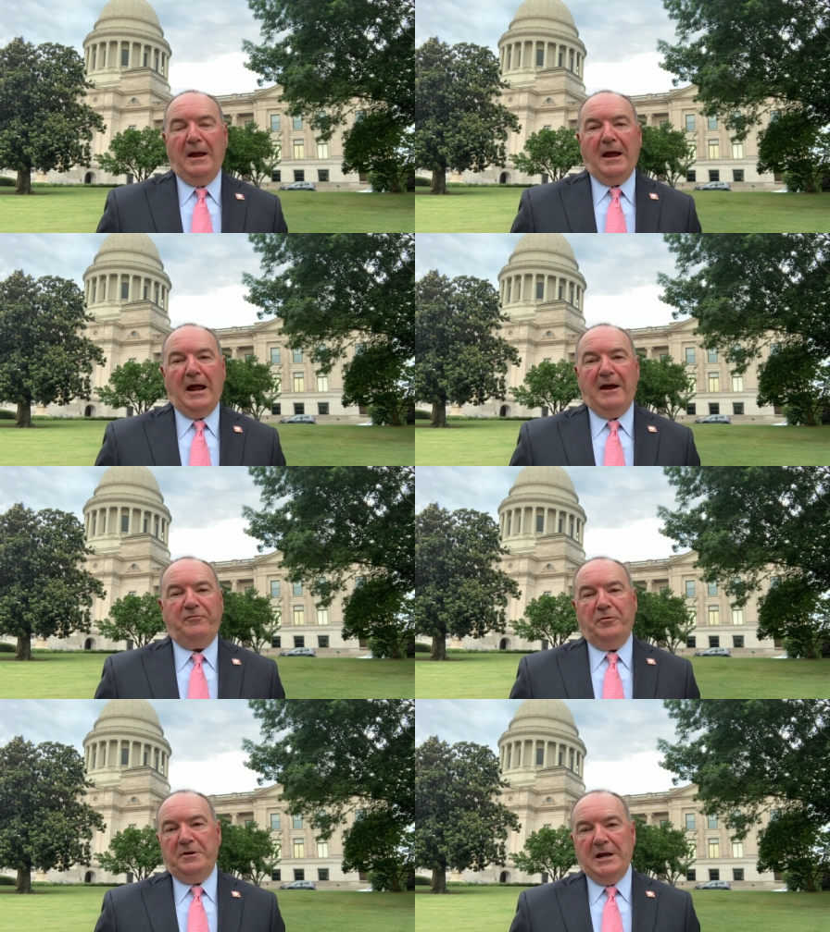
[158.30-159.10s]

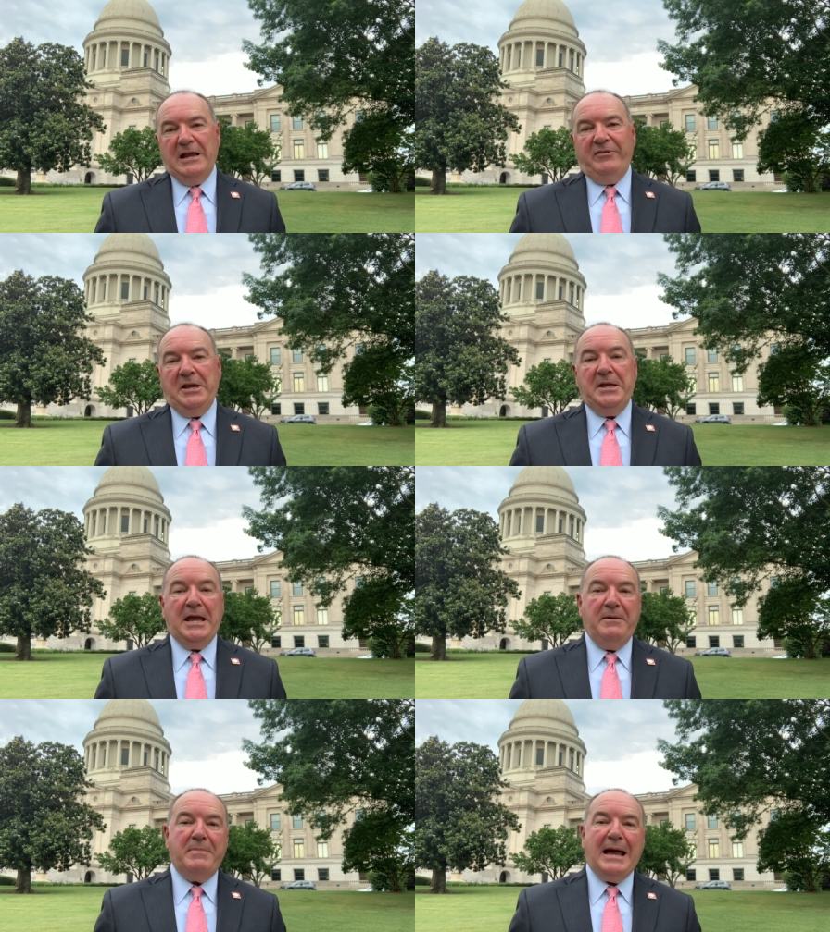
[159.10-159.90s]
After the Navy, he
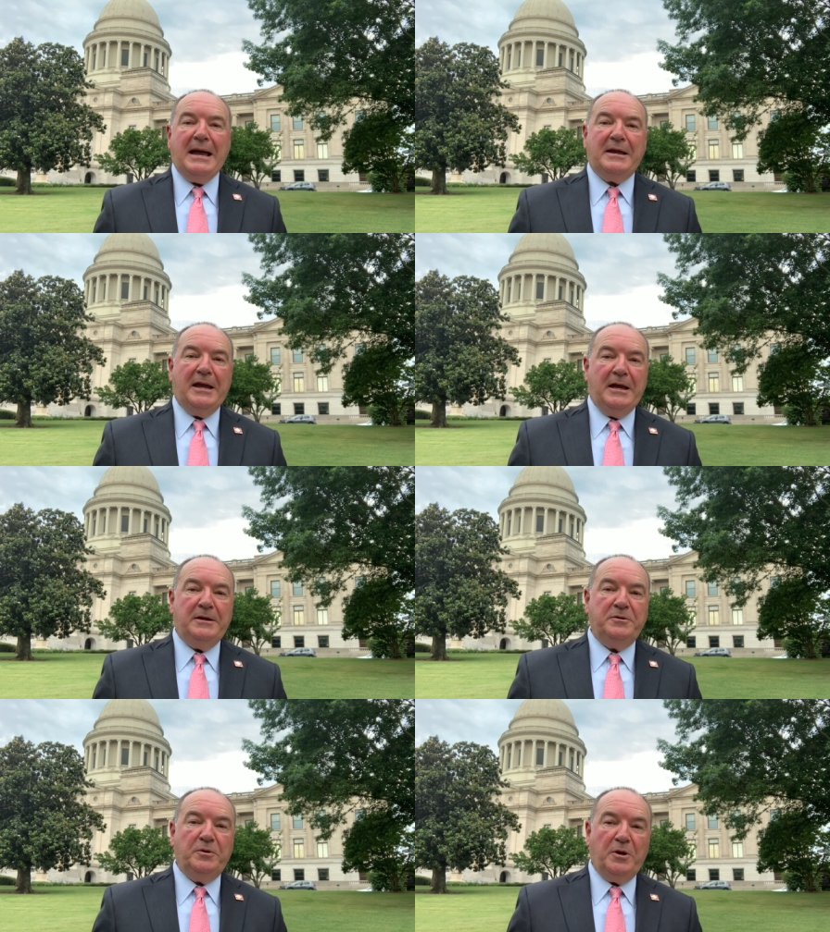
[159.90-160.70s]
came back
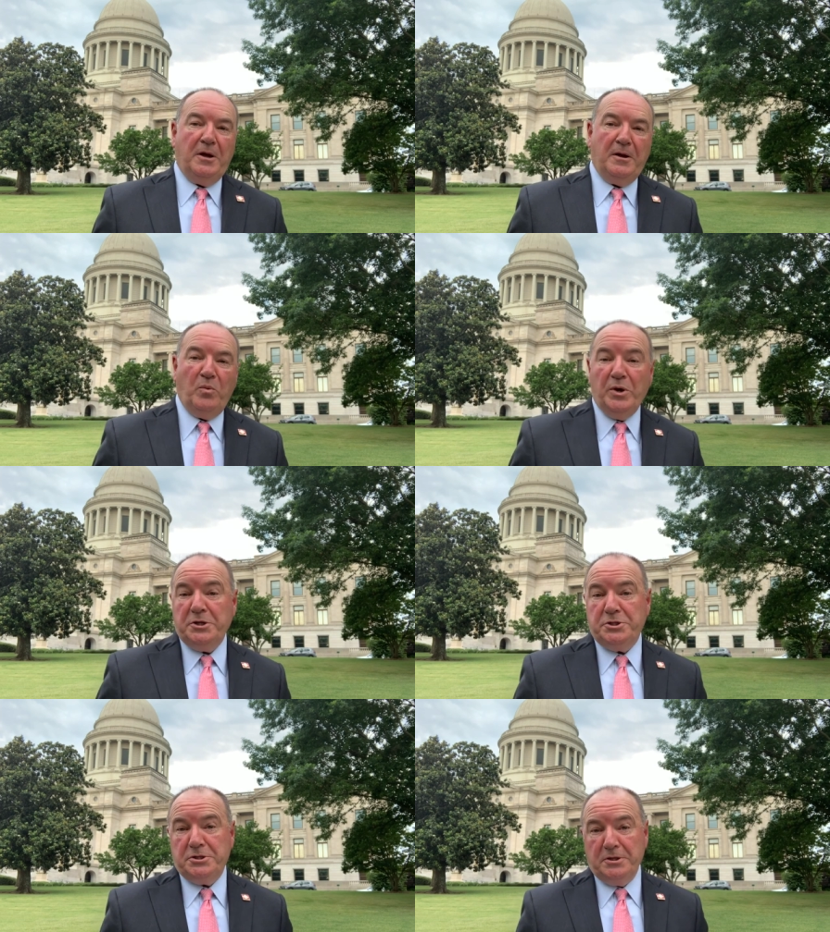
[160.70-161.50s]
and went
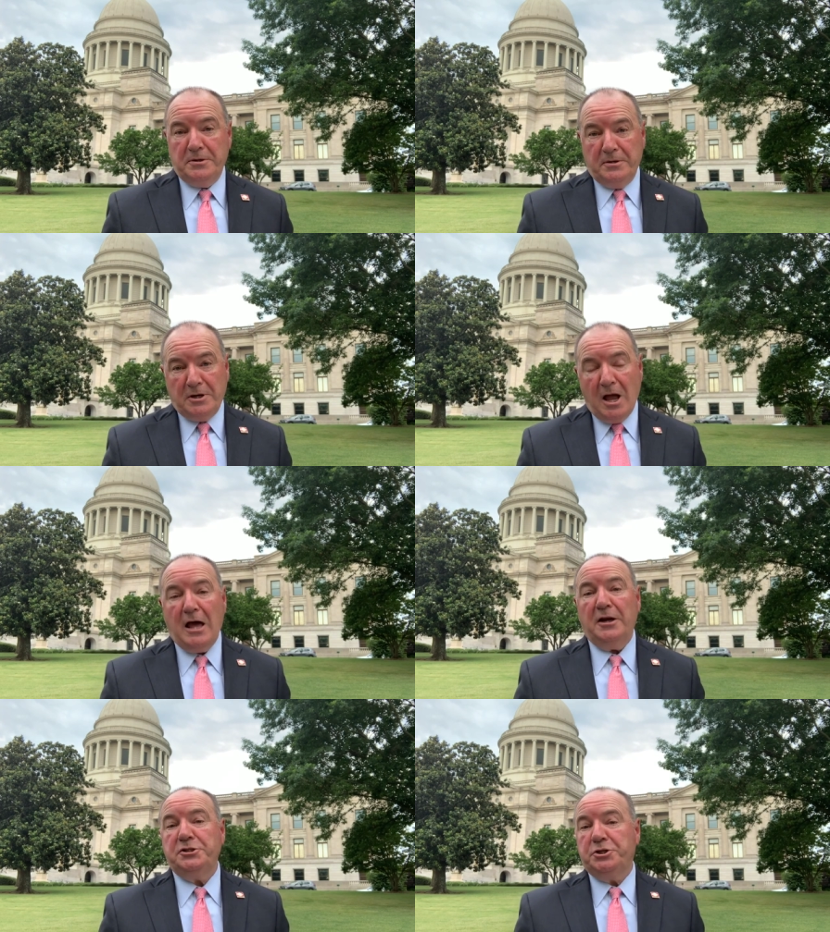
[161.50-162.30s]
to
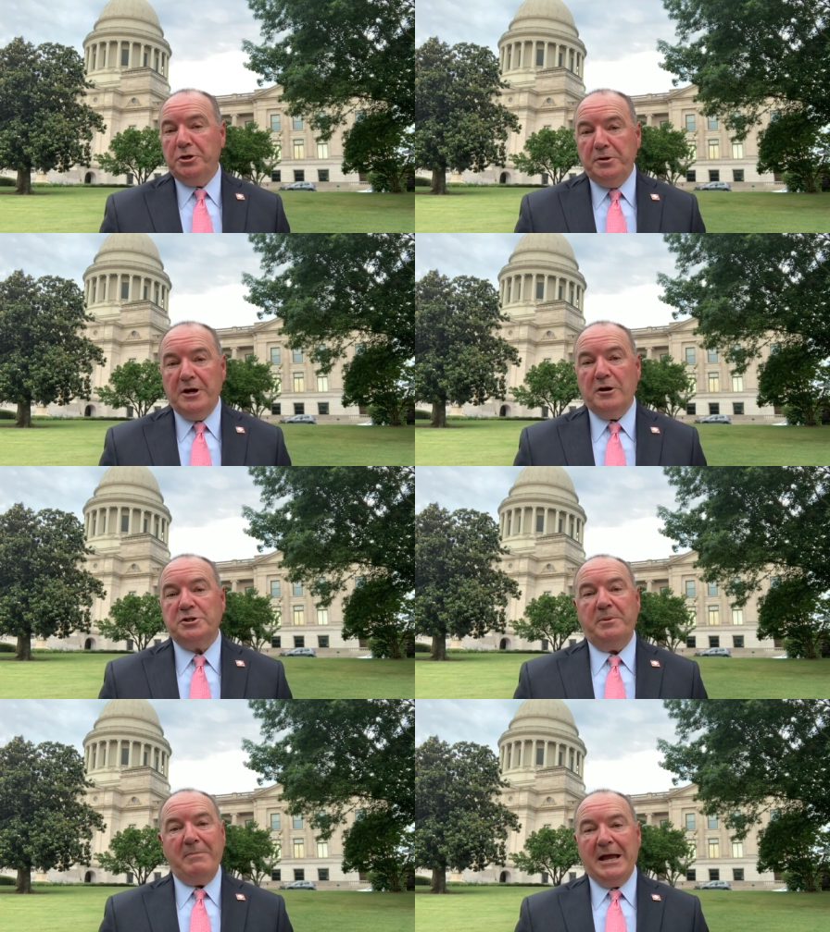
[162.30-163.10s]
college, two
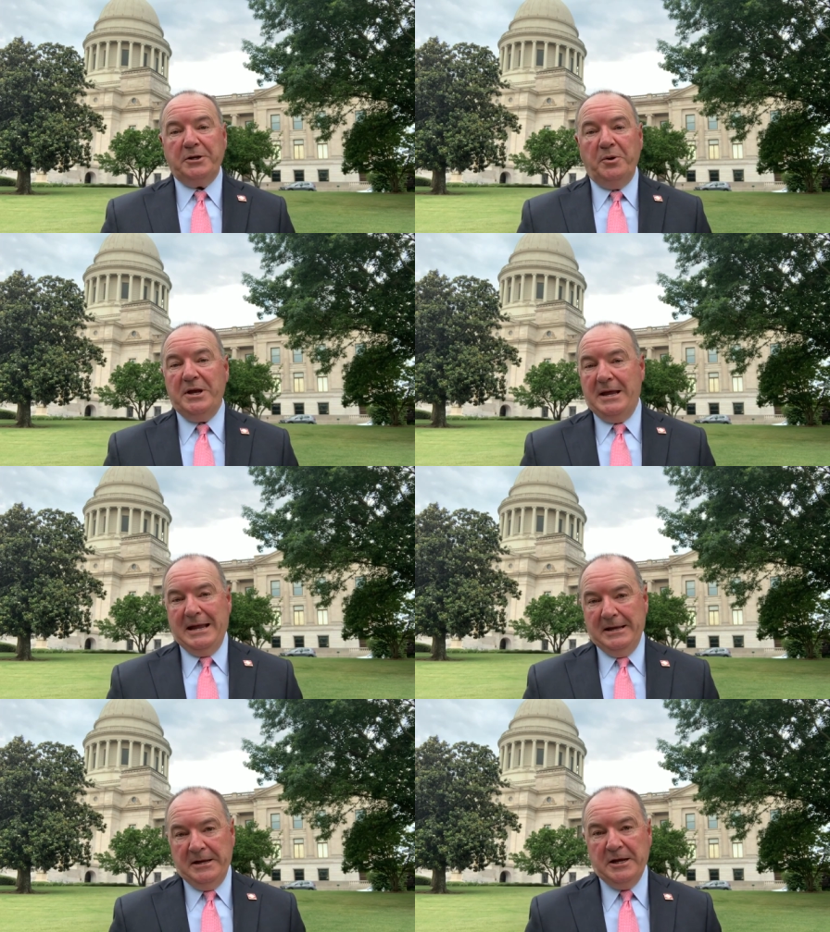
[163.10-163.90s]
years at Magnolia
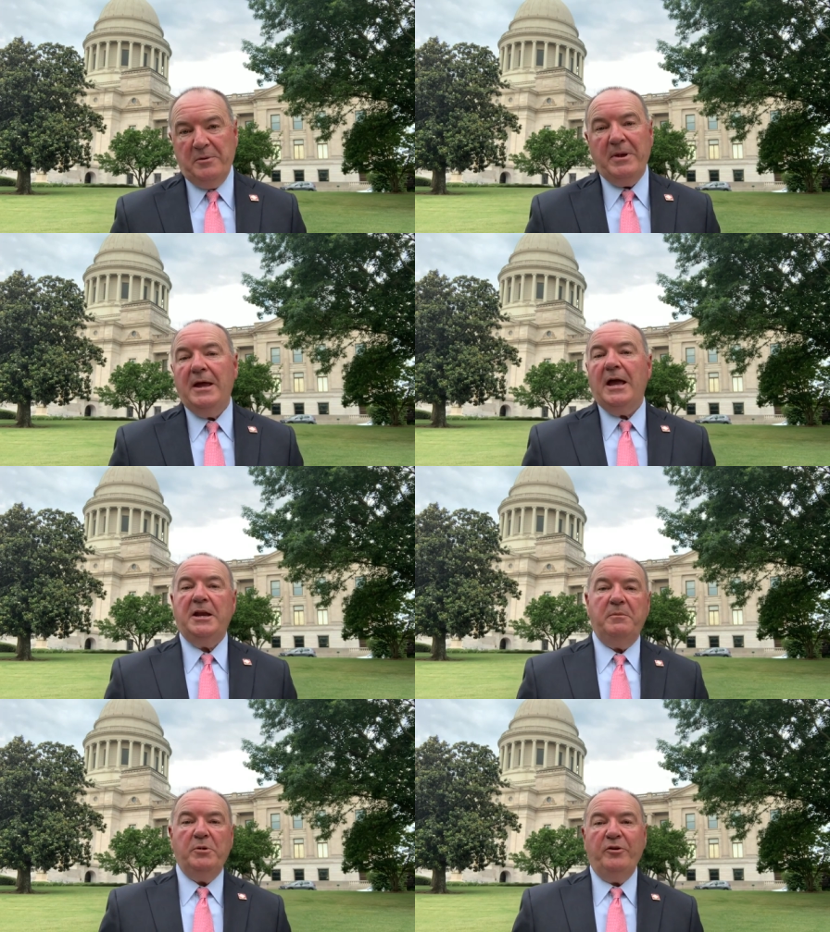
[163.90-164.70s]
A&M,
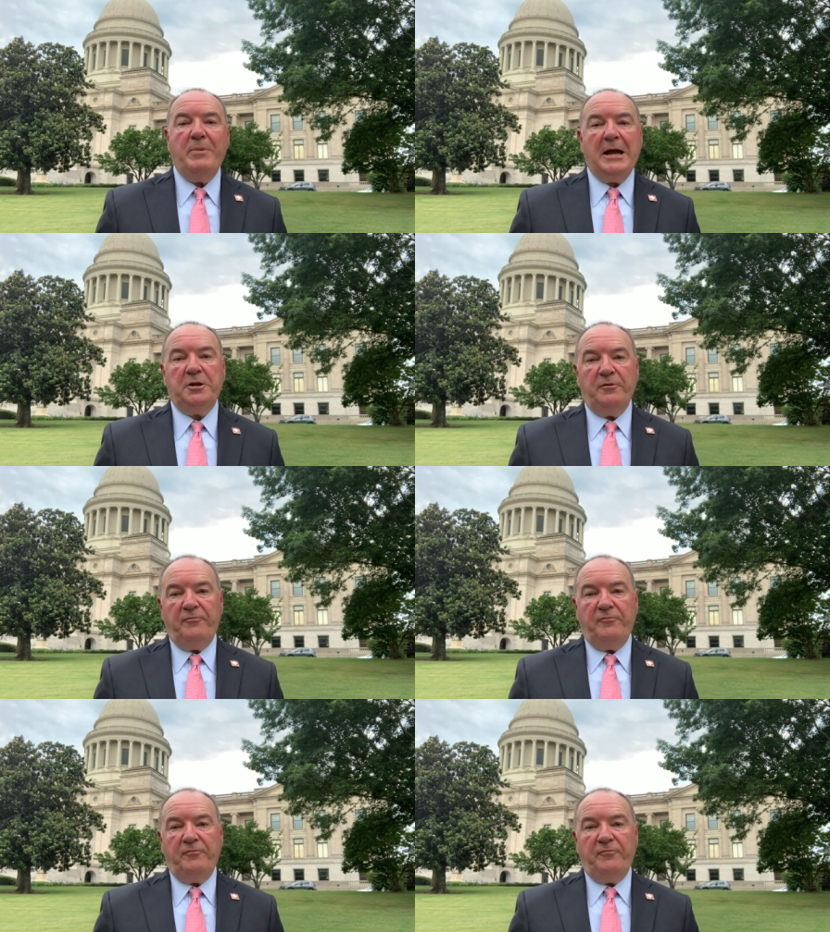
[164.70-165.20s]
and then moved back to the